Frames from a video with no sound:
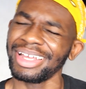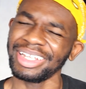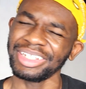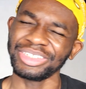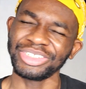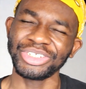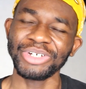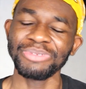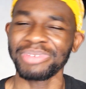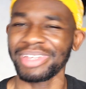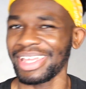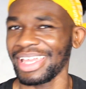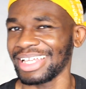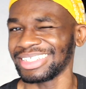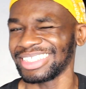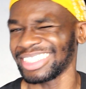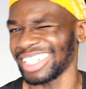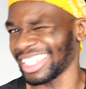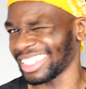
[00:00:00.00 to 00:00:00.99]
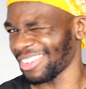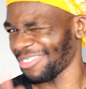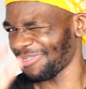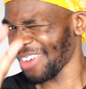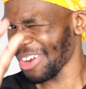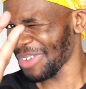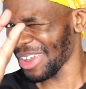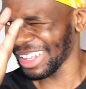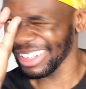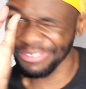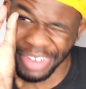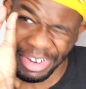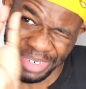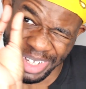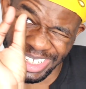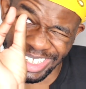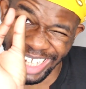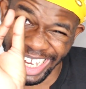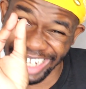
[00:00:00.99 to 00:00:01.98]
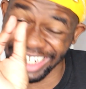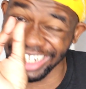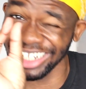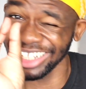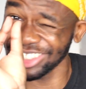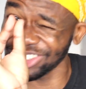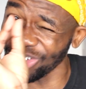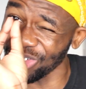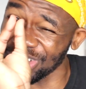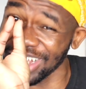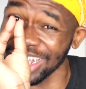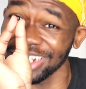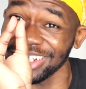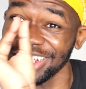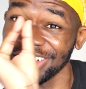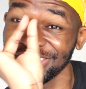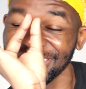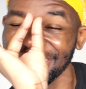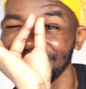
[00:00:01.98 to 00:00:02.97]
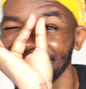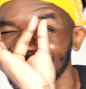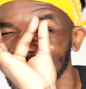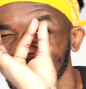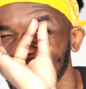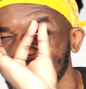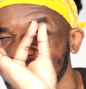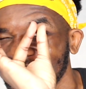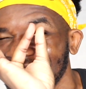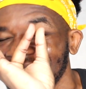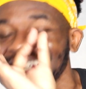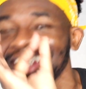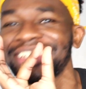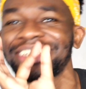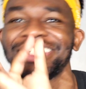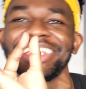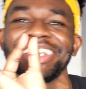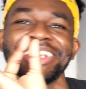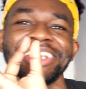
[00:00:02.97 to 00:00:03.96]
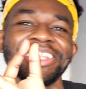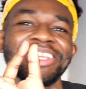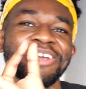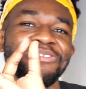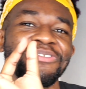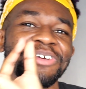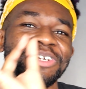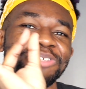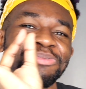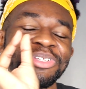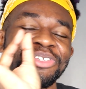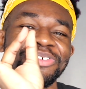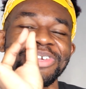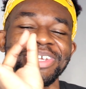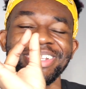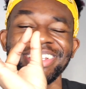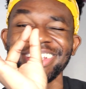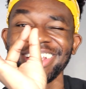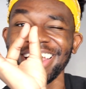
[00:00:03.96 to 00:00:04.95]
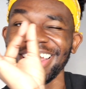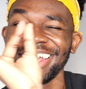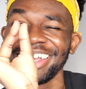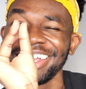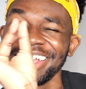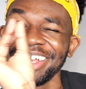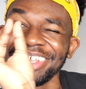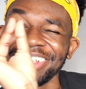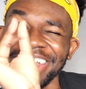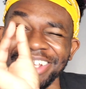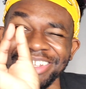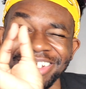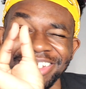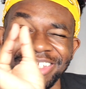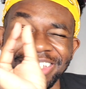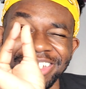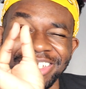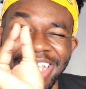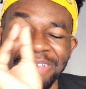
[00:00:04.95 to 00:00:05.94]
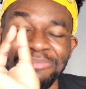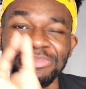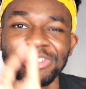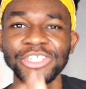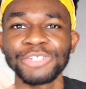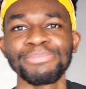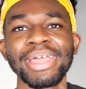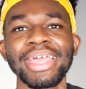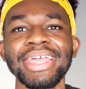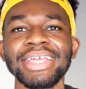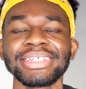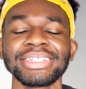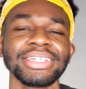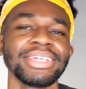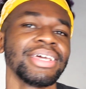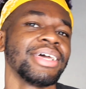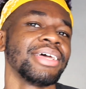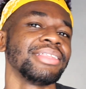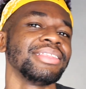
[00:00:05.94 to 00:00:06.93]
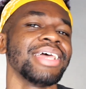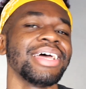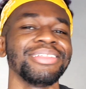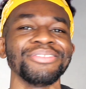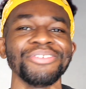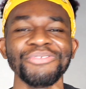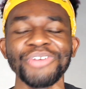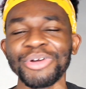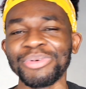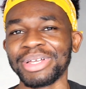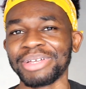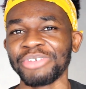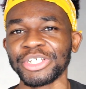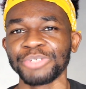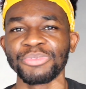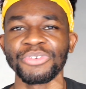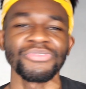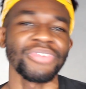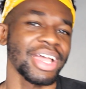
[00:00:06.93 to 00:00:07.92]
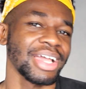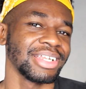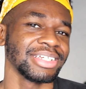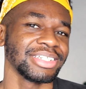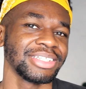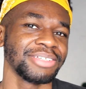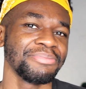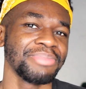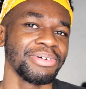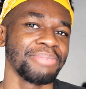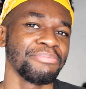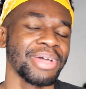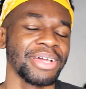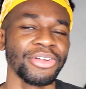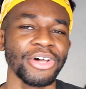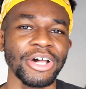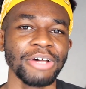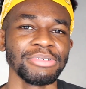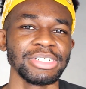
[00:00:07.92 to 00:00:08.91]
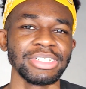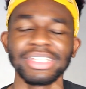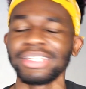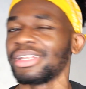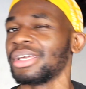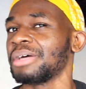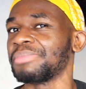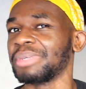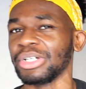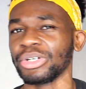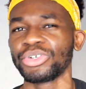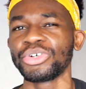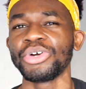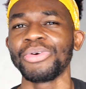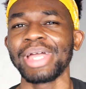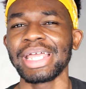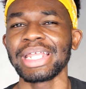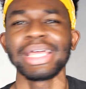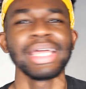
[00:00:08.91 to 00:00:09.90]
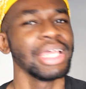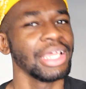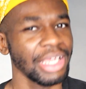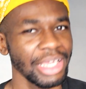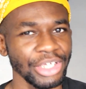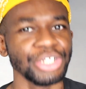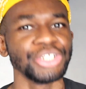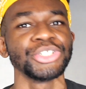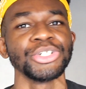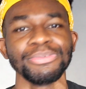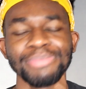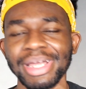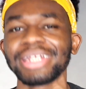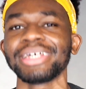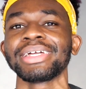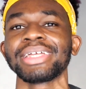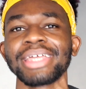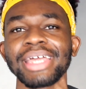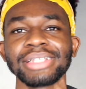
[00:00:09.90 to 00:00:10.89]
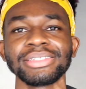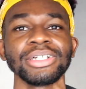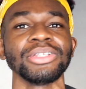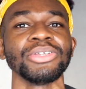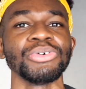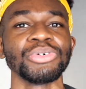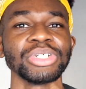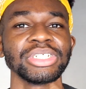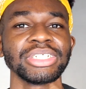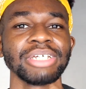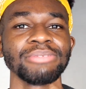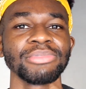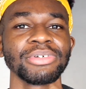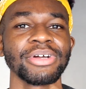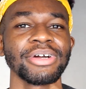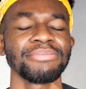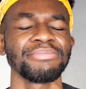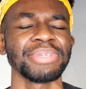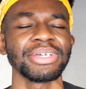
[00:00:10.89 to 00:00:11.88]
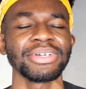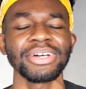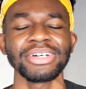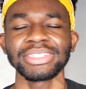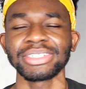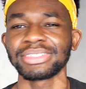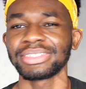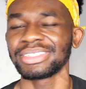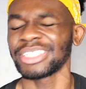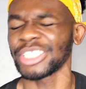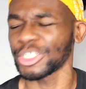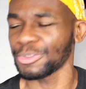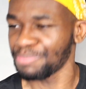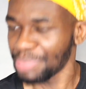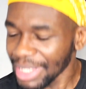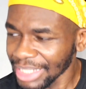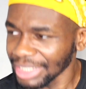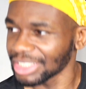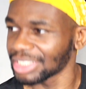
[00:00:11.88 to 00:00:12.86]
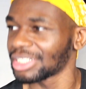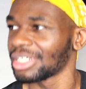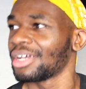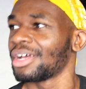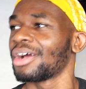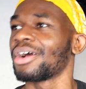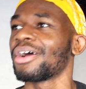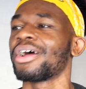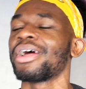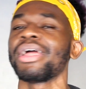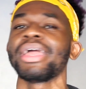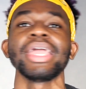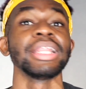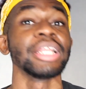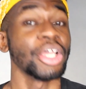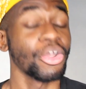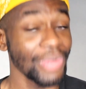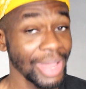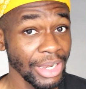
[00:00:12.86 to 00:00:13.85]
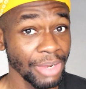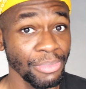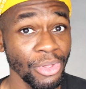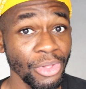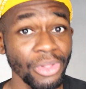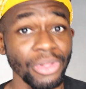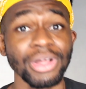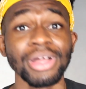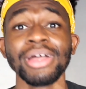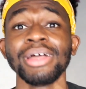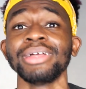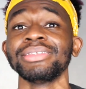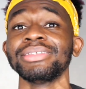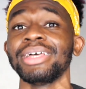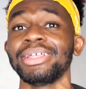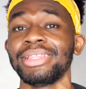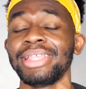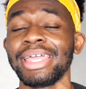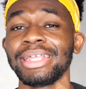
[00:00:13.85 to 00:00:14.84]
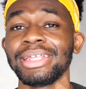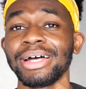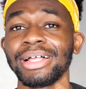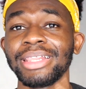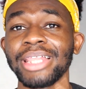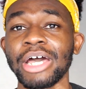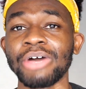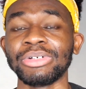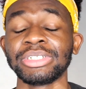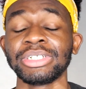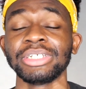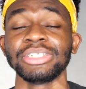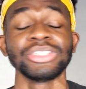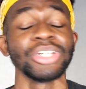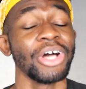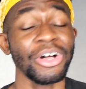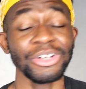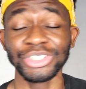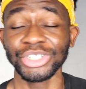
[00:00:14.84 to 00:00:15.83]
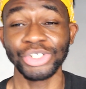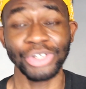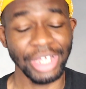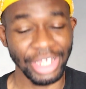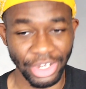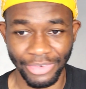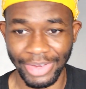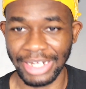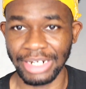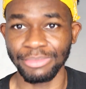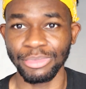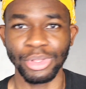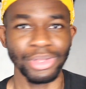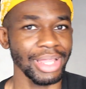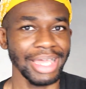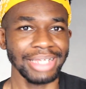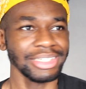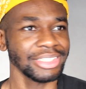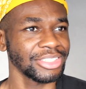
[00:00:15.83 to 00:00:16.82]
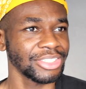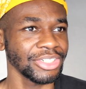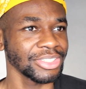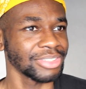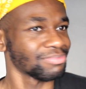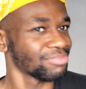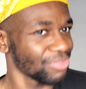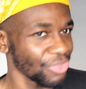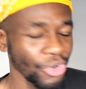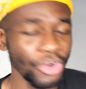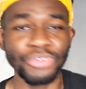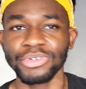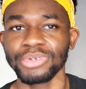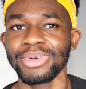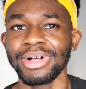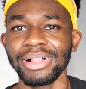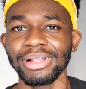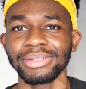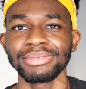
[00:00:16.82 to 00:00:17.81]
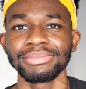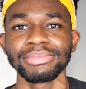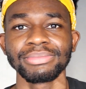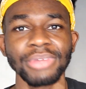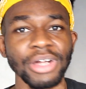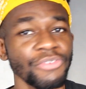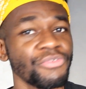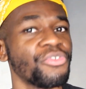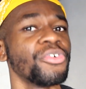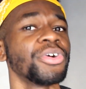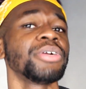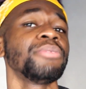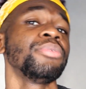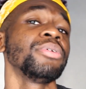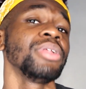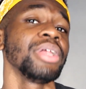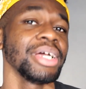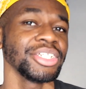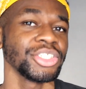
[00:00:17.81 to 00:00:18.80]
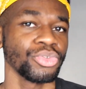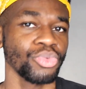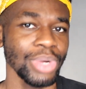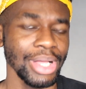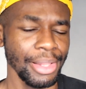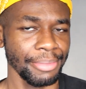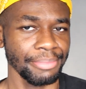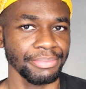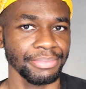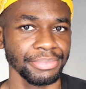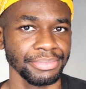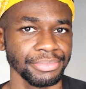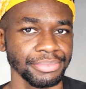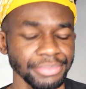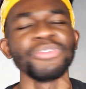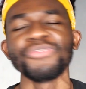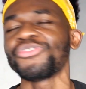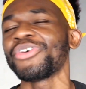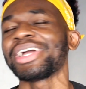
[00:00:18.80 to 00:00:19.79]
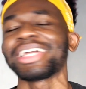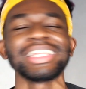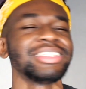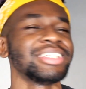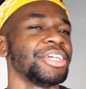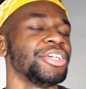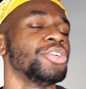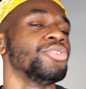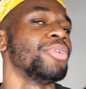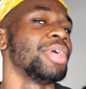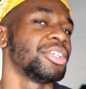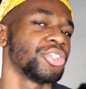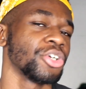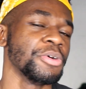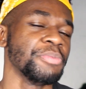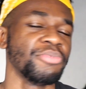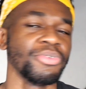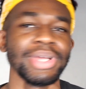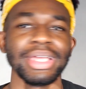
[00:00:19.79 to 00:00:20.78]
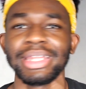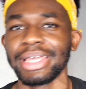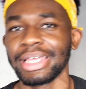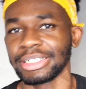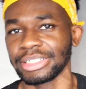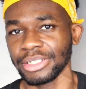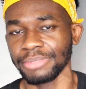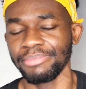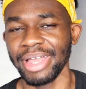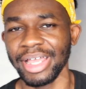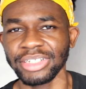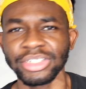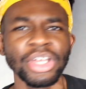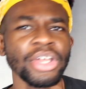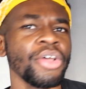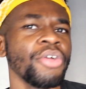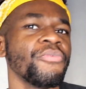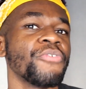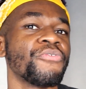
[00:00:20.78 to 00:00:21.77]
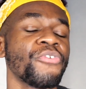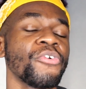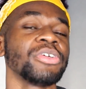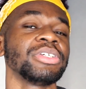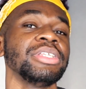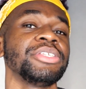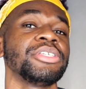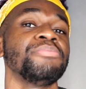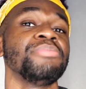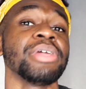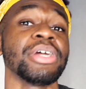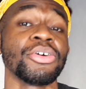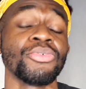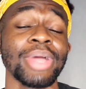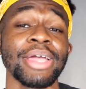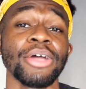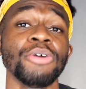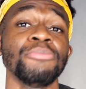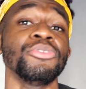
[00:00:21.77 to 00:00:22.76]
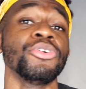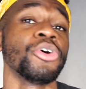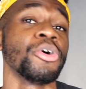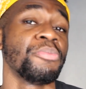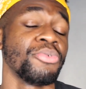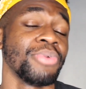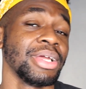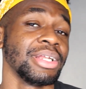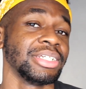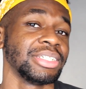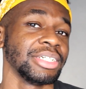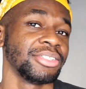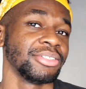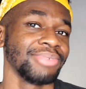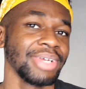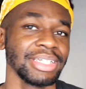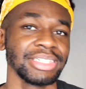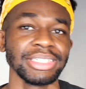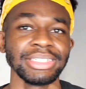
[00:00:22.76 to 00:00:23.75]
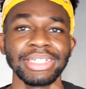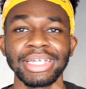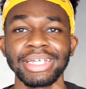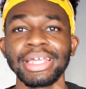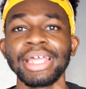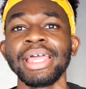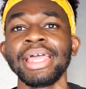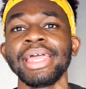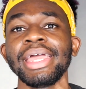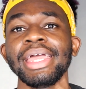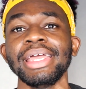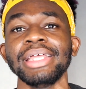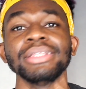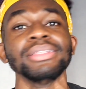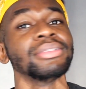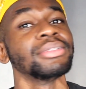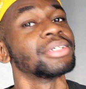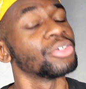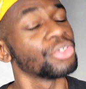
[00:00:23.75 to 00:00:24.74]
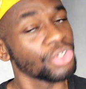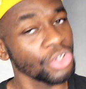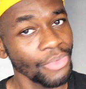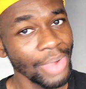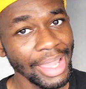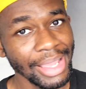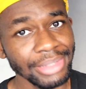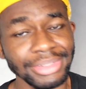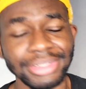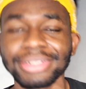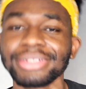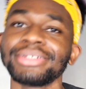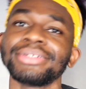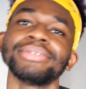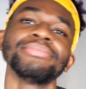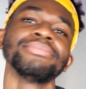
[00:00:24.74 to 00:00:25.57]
In some cases, like very tiny, so tiny that you cannot even see the difference between this empty space, then roaming with your provider is the better option. But in Kuwait, you should better get a local SIM card because the speeds are incredible, the data allowances are also incredible, and it's just overall affordable as well. But before I can tell you which operator is the best, we first need to be aware of the operator situation here in Kuwait.